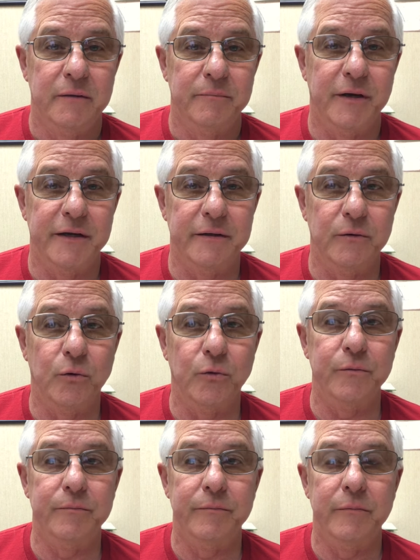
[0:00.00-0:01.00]
by the old
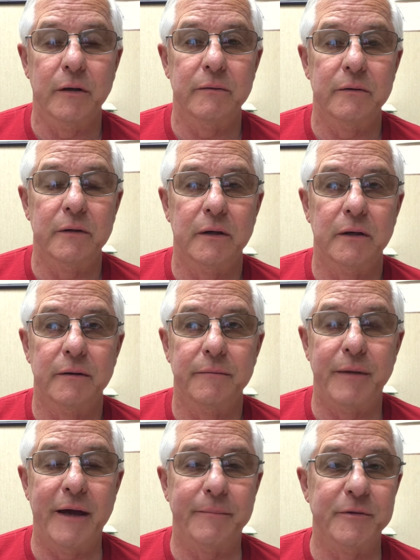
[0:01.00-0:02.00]

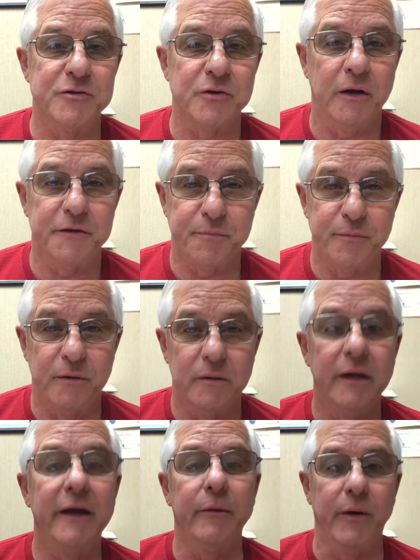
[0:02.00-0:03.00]
Baptist Hospital.
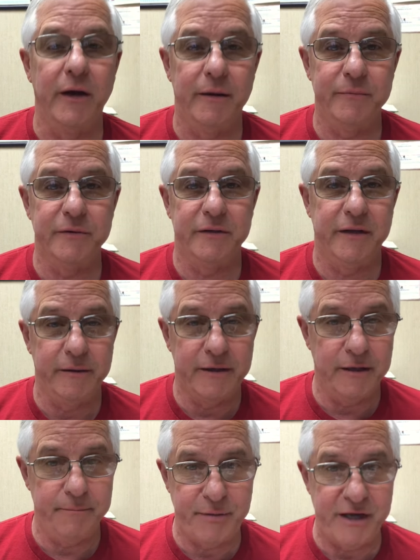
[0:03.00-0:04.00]
Anyway, I'm going to get
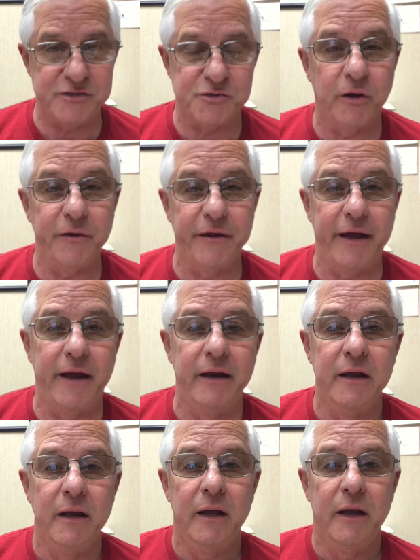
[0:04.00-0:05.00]
cut past all that.
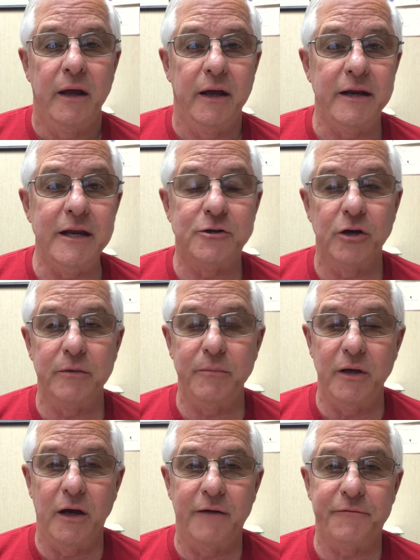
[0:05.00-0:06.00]
And he took
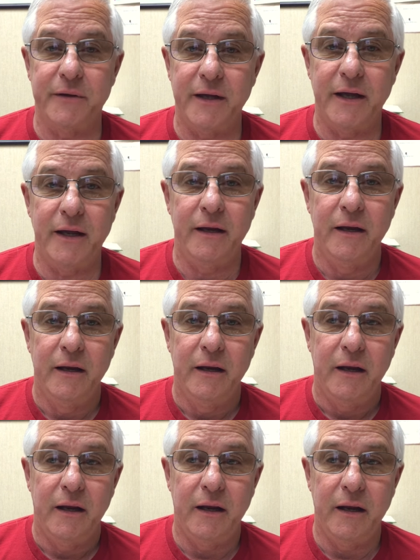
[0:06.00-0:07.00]
me off of that,
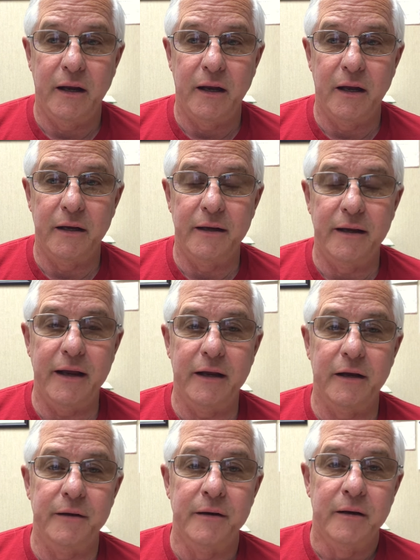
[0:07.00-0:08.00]
and they
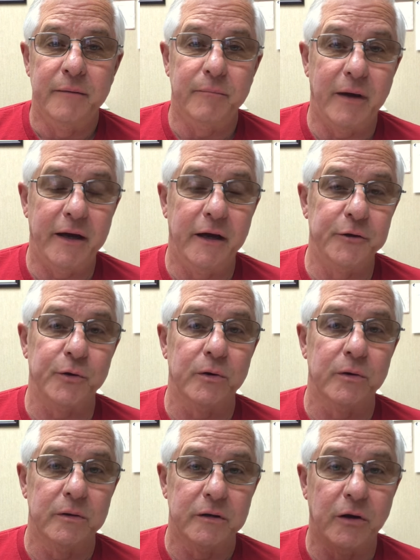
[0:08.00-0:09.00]
had, my
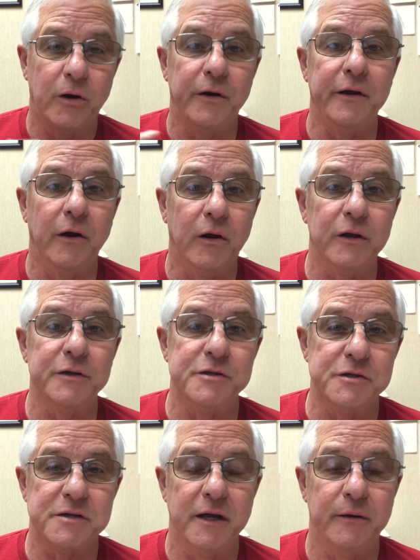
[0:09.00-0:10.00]
other
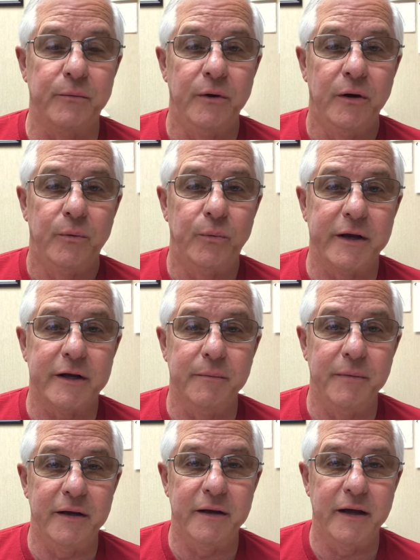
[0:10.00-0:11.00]
cardiologist had
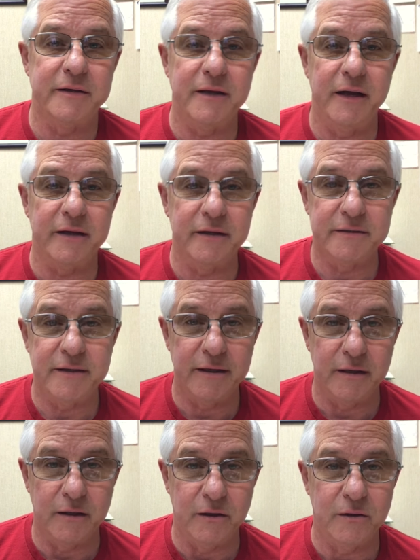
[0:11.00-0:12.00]
recommended I take
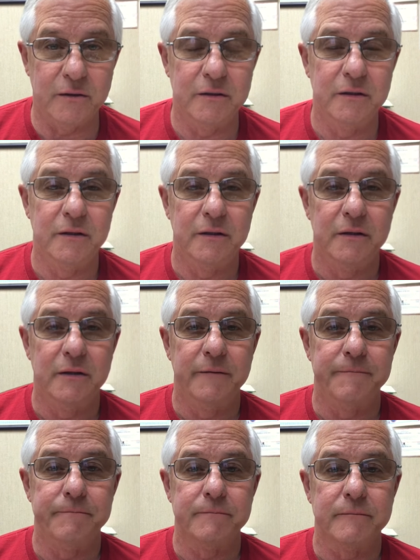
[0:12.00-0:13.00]
atenolol.
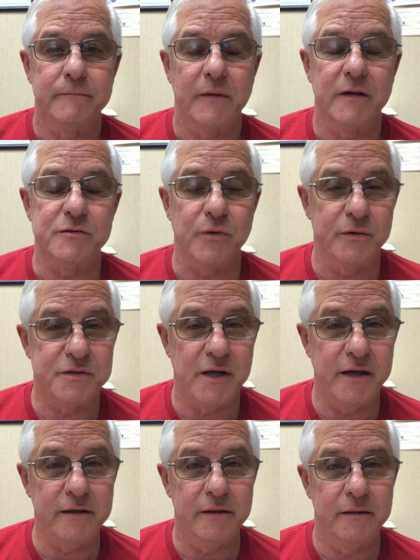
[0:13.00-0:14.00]
So I was
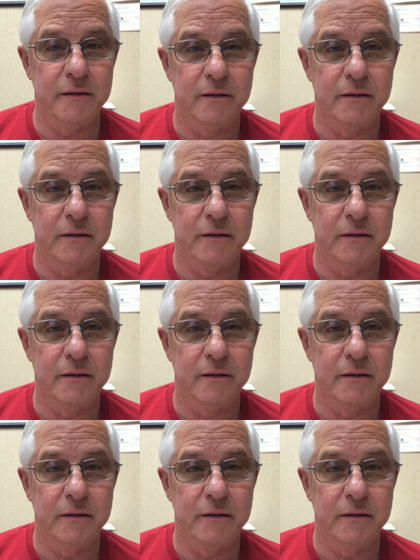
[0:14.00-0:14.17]
taking